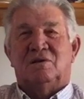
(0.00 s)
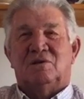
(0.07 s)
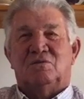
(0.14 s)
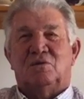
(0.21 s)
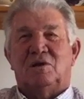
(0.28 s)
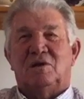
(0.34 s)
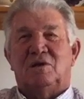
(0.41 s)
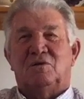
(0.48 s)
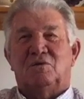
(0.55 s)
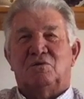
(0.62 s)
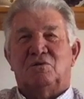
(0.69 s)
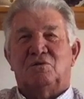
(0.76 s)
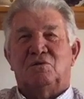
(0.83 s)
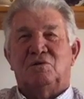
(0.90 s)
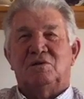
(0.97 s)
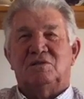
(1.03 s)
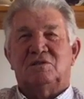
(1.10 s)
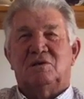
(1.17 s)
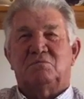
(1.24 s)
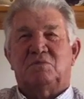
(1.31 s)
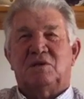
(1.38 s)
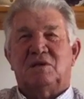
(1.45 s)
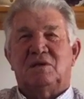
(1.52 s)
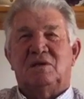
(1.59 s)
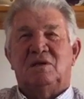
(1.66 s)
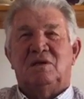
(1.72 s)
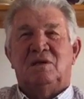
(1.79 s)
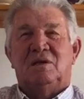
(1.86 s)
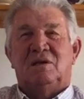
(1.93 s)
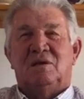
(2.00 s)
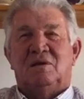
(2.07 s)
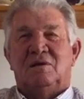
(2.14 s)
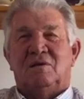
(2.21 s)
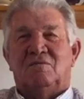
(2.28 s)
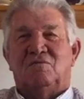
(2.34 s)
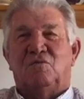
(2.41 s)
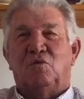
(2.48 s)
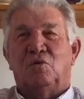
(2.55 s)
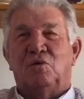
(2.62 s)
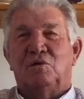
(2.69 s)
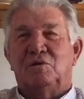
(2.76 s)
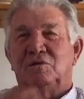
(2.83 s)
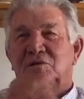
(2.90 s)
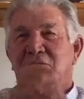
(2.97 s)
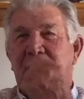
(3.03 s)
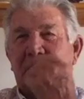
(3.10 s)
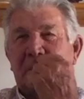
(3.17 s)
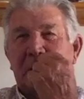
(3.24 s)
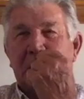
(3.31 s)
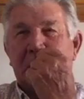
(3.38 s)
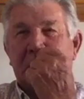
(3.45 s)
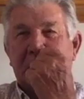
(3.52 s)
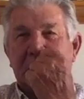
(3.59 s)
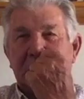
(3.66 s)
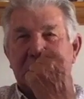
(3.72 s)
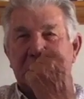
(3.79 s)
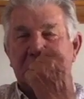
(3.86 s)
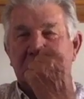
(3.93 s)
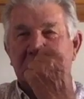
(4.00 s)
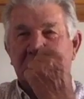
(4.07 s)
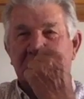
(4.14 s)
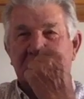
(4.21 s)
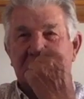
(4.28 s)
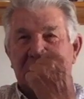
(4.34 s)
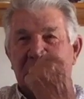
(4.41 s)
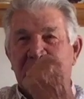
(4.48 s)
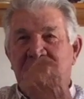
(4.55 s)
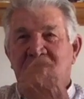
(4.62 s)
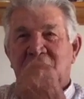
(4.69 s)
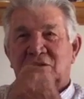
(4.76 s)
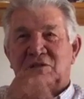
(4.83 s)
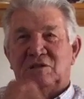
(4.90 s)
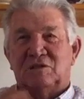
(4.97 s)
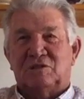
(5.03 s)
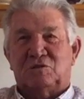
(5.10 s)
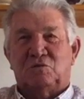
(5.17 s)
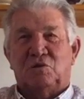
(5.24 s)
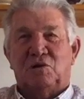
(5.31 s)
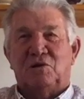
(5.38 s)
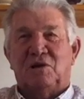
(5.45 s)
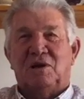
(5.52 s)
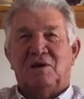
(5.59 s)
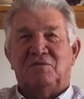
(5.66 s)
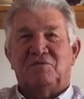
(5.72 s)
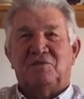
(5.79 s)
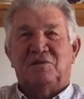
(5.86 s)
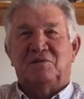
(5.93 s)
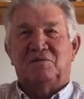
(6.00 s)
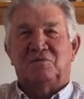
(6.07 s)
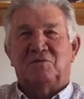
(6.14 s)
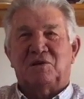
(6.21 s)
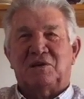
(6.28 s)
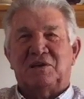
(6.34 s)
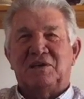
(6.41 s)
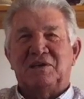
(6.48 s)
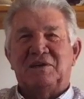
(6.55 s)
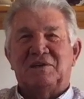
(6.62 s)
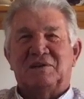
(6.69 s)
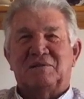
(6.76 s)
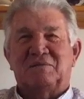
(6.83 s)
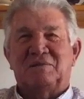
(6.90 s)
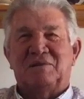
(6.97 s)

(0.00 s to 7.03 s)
20 or 30 something Ford or something, because it was just squared off and rickety and